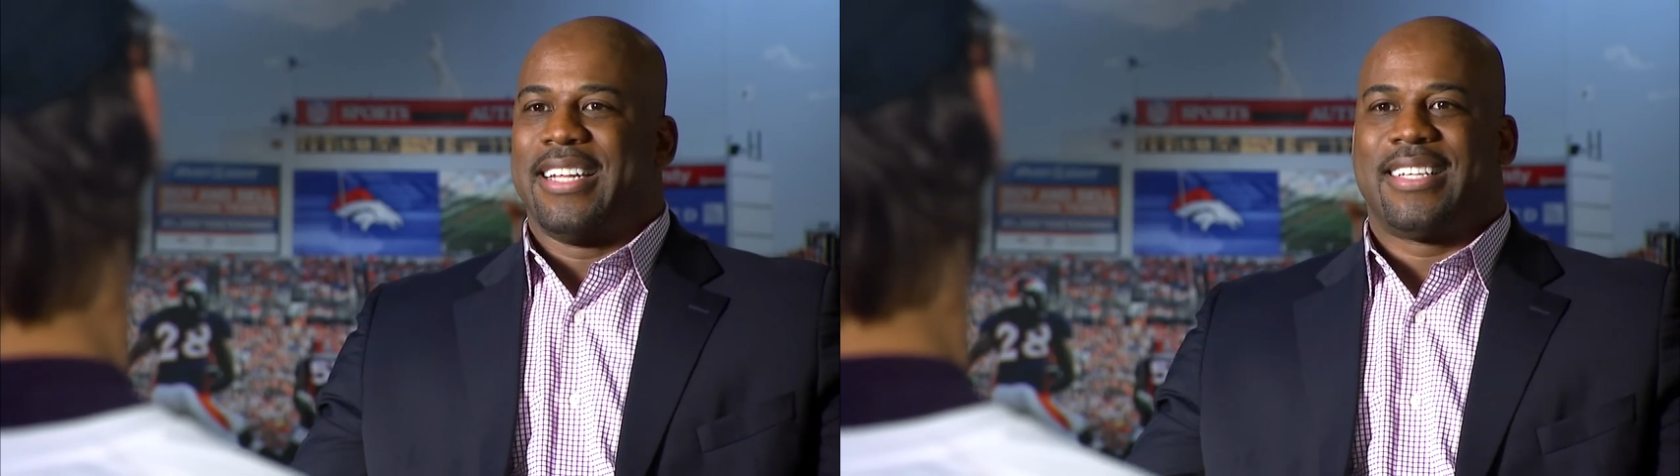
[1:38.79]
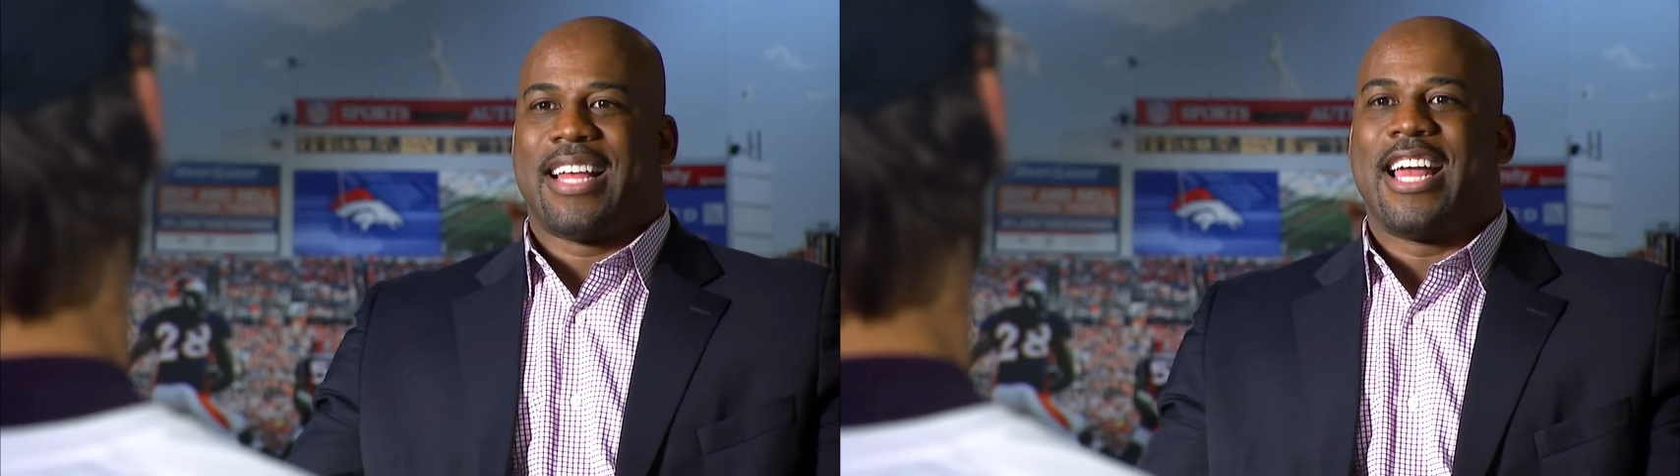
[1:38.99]

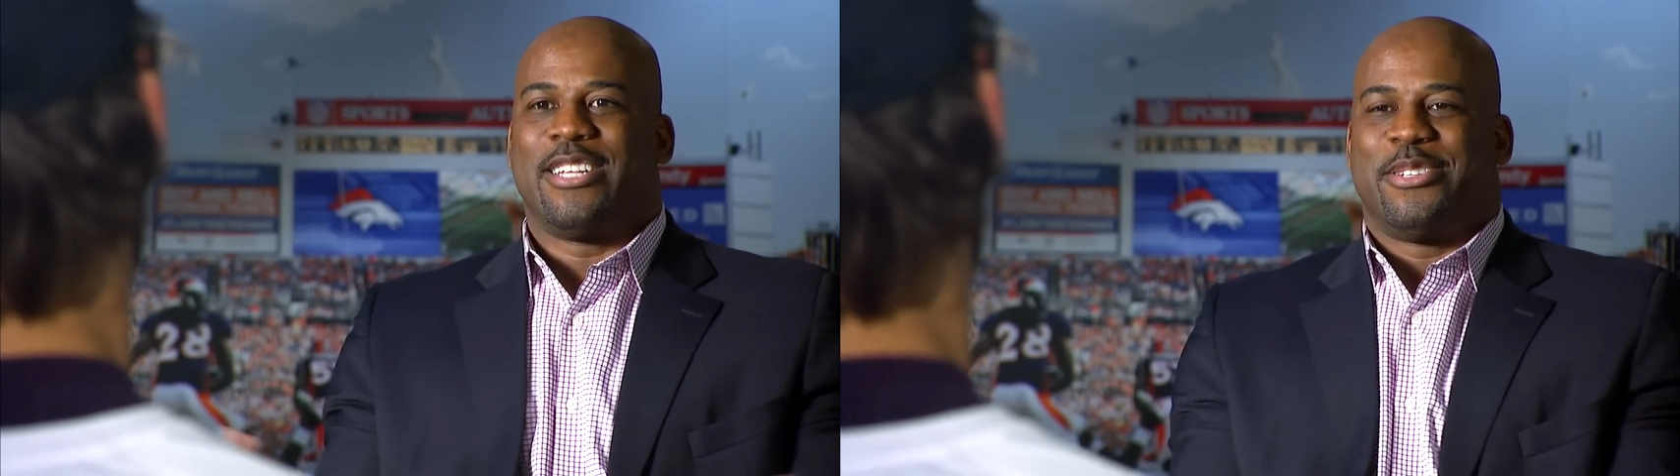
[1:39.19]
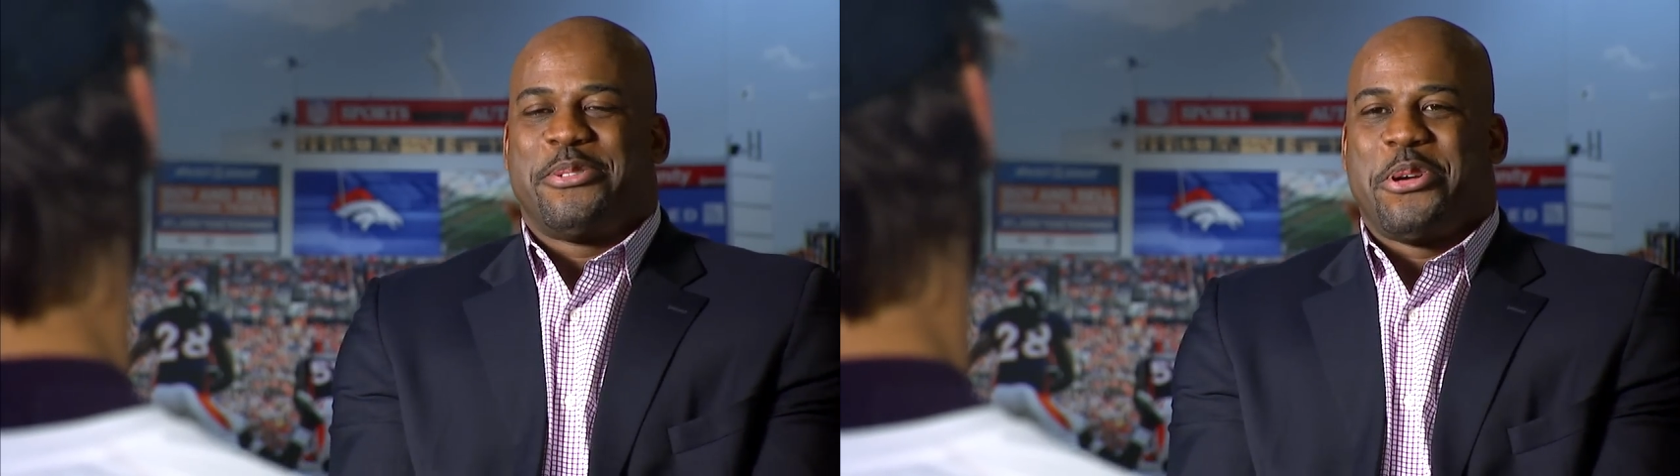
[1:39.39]

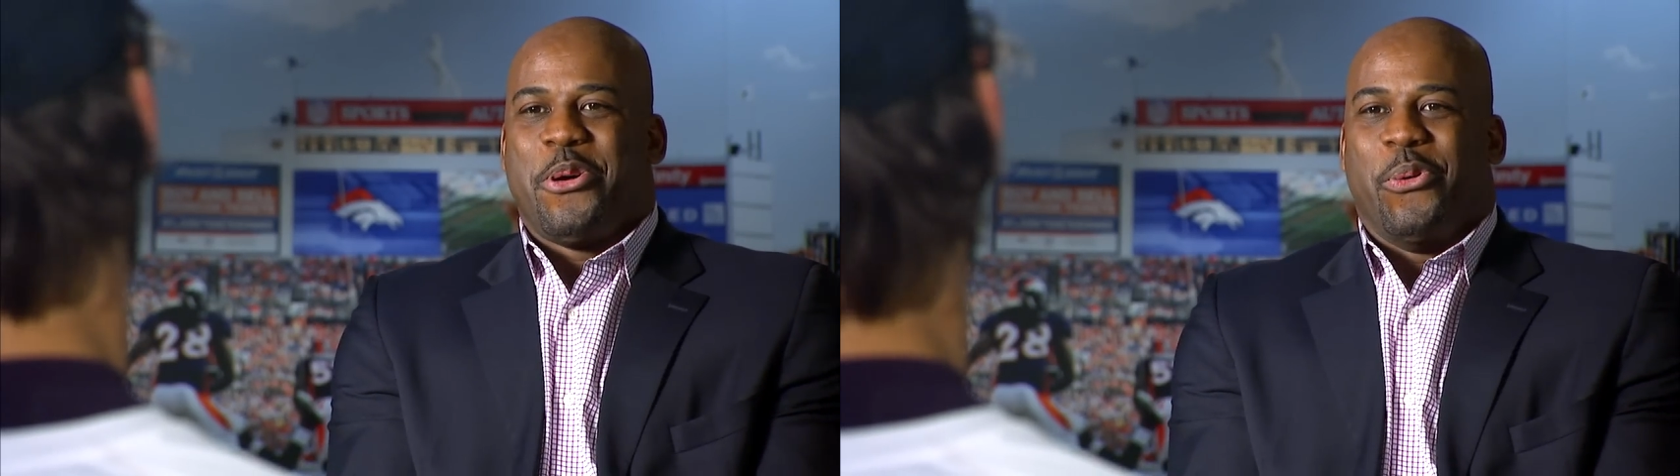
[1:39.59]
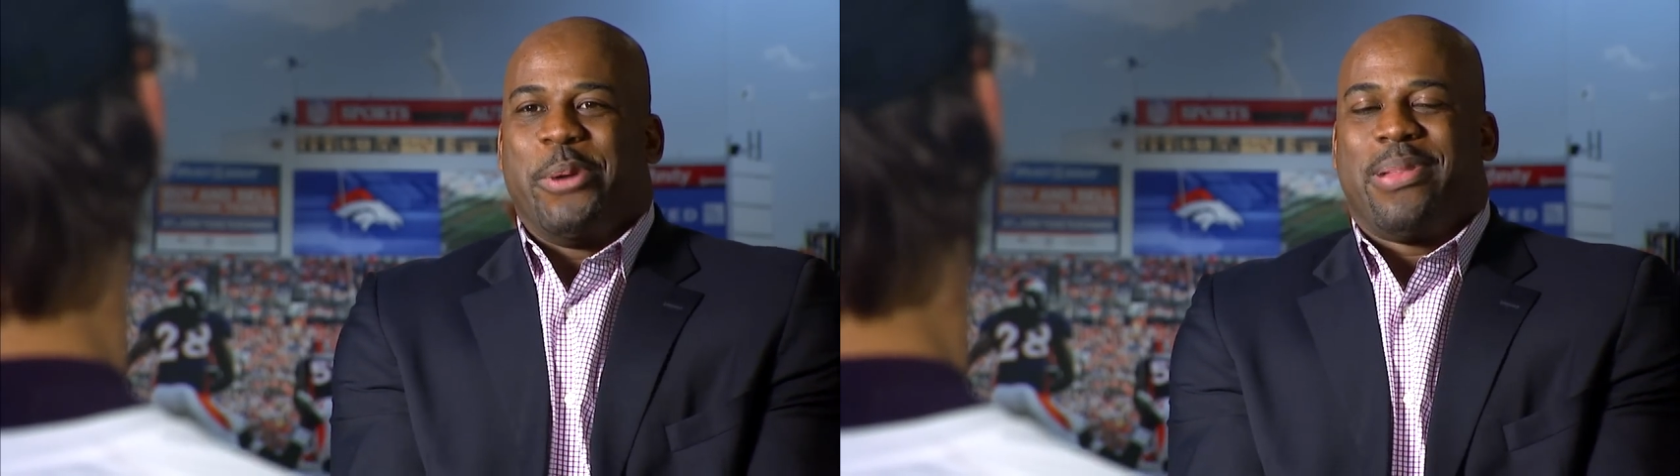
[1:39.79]
decides
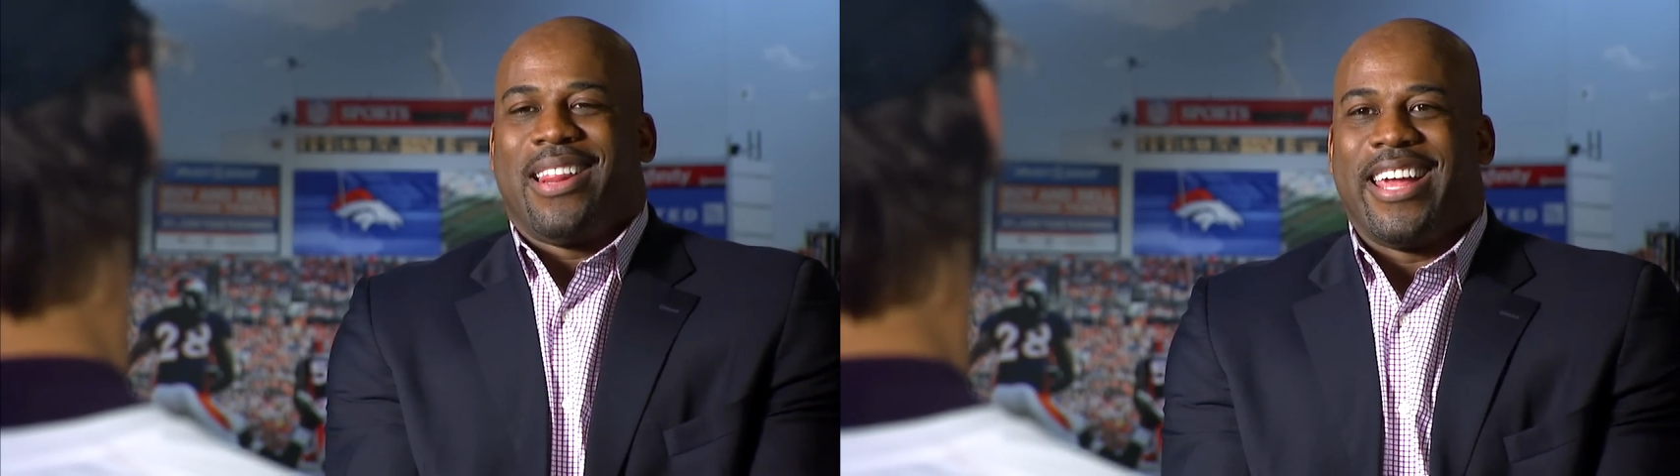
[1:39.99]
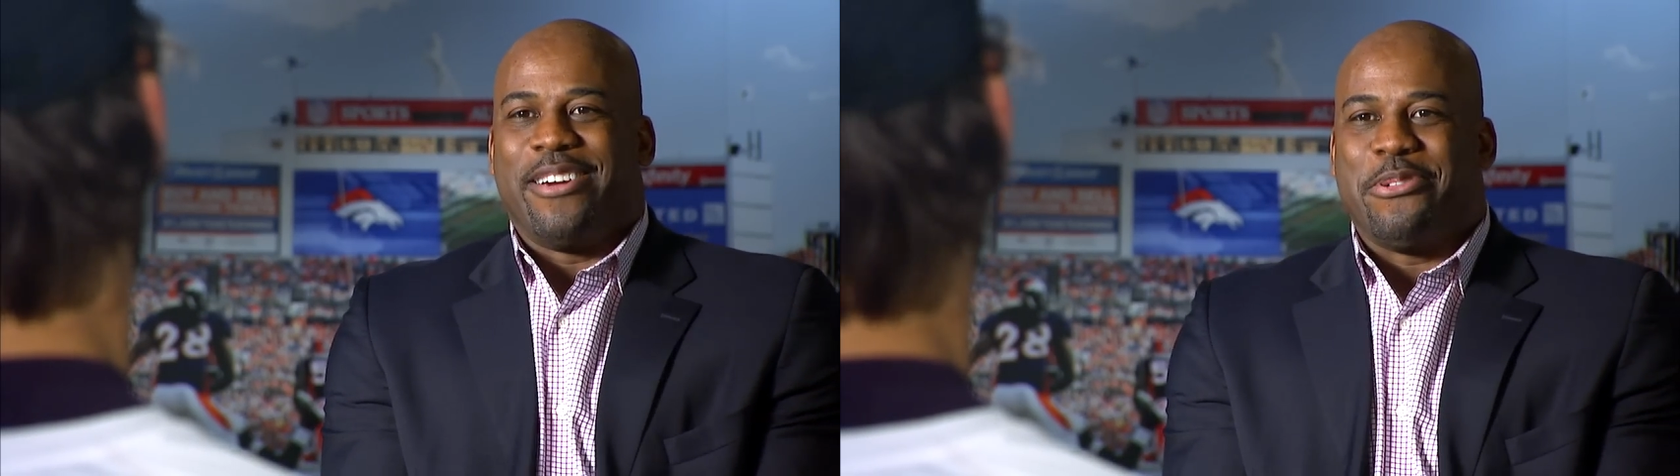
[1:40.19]
what
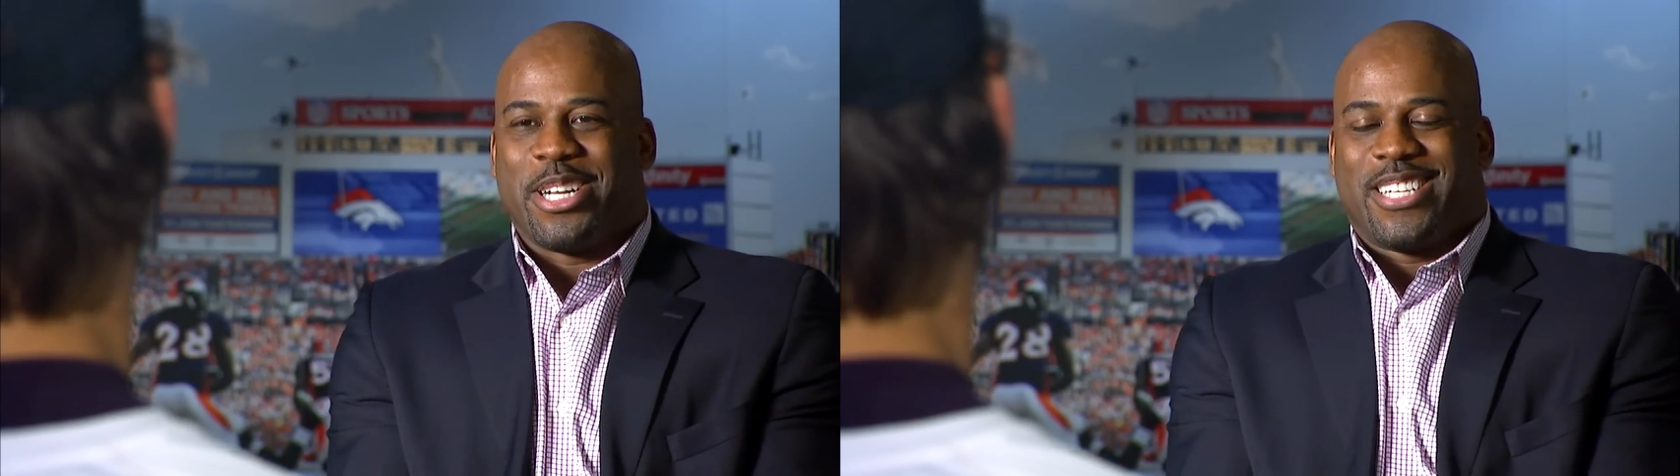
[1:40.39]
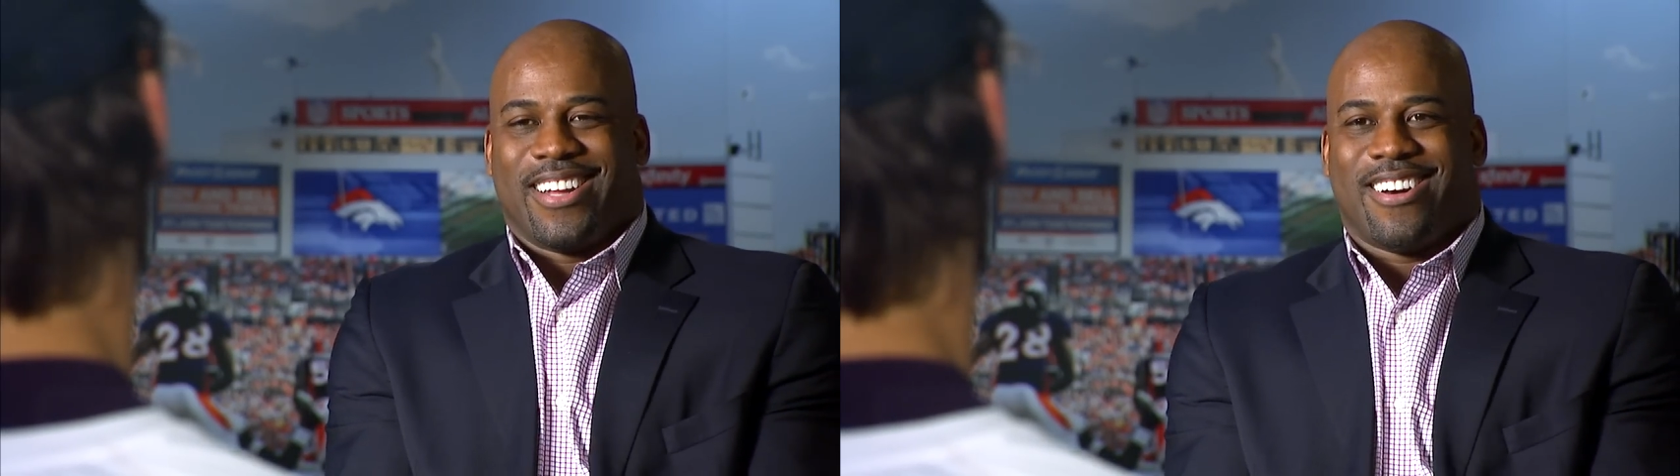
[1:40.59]
play he wants to